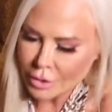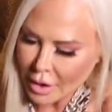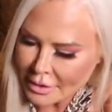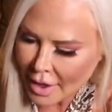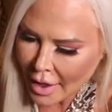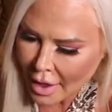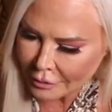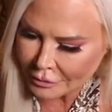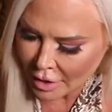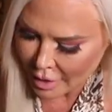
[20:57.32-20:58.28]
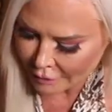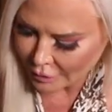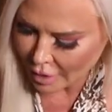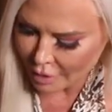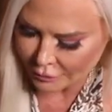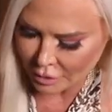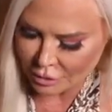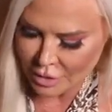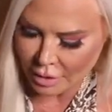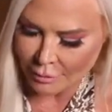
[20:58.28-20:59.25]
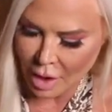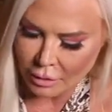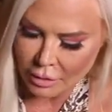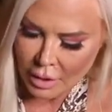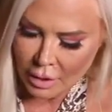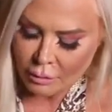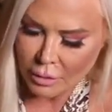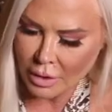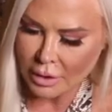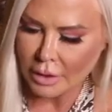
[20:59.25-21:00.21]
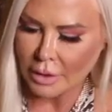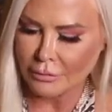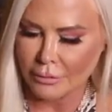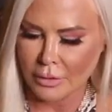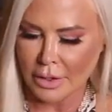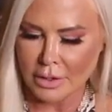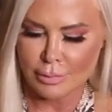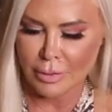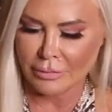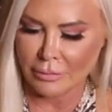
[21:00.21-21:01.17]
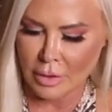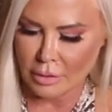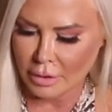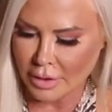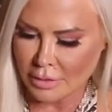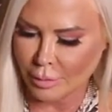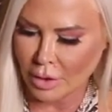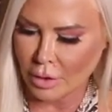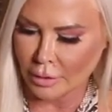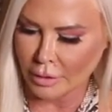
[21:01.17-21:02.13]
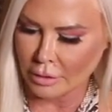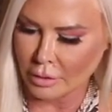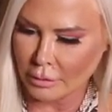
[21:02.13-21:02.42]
You guys have to go check them out. We're gonna leave links below and